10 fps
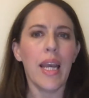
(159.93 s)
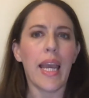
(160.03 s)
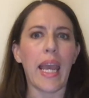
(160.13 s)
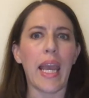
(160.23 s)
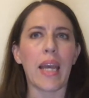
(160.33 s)

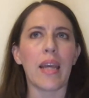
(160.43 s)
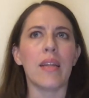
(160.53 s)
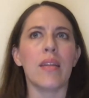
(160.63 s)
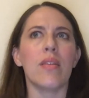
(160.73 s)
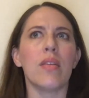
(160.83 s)

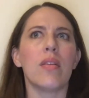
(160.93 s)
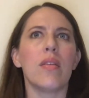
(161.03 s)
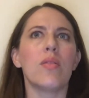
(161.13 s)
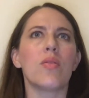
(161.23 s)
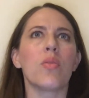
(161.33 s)
And
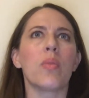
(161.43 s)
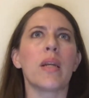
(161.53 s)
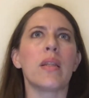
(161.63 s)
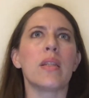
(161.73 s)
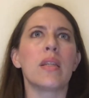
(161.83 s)
so
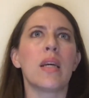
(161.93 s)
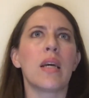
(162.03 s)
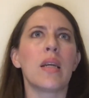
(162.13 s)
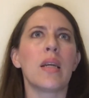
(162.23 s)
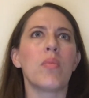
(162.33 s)
by the
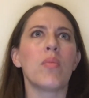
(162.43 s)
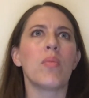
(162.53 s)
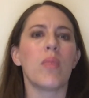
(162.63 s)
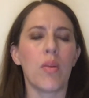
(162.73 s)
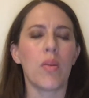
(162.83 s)

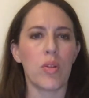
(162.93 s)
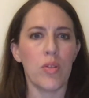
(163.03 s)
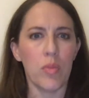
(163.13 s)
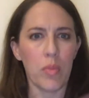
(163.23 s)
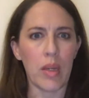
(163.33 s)
time I went
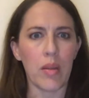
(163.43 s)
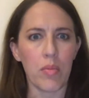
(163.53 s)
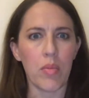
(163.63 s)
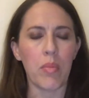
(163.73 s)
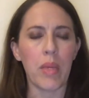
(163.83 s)
to my
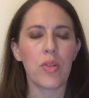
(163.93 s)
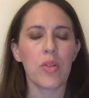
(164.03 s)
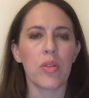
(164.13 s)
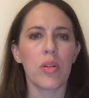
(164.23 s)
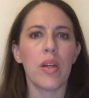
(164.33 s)

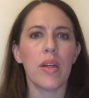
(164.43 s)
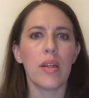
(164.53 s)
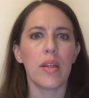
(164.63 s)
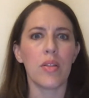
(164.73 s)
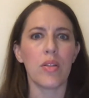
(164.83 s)
major
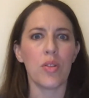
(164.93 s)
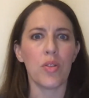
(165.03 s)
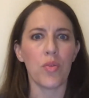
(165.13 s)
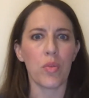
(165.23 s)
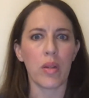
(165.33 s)

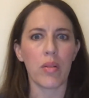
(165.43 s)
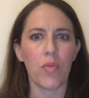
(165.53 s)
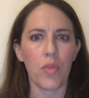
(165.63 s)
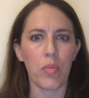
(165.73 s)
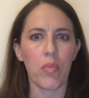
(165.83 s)
institution
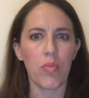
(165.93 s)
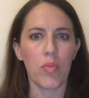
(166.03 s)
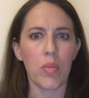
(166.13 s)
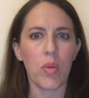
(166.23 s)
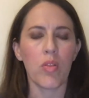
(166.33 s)
for
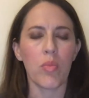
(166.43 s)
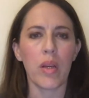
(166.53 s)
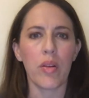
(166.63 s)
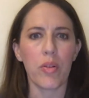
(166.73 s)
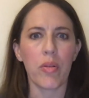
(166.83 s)
the bulk of
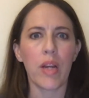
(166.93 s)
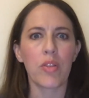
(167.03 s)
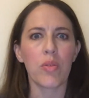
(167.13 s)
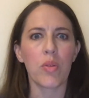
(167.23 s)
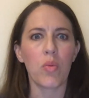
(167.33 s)
my
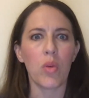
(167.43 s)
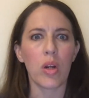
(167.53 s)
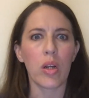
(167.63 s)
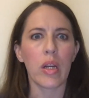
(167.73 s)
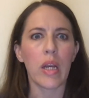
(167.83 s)
undergraduate work,